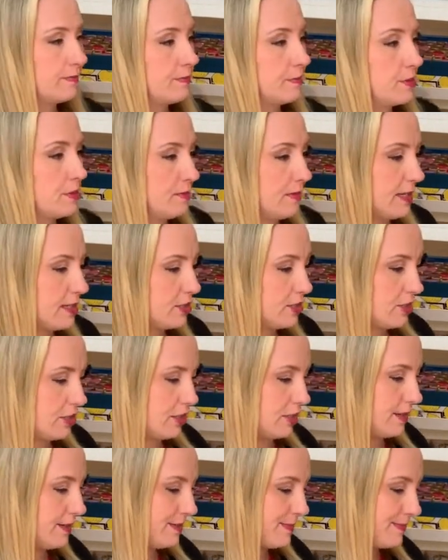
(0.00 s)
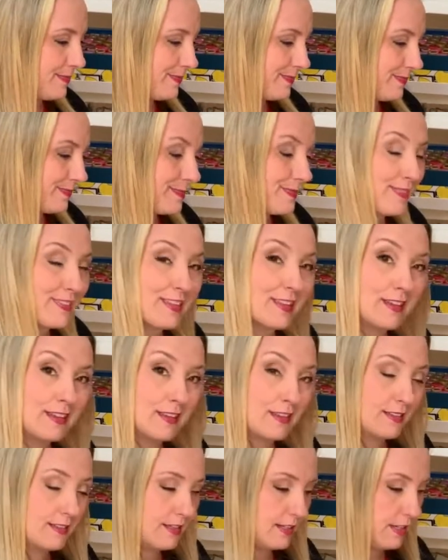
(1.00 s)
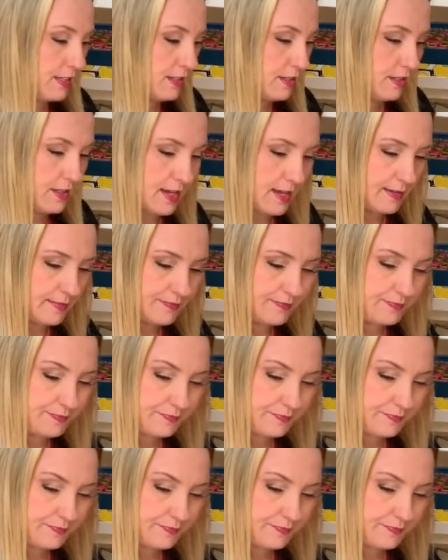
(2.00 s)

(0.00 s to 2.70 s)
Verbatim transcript: So make sure that you do that.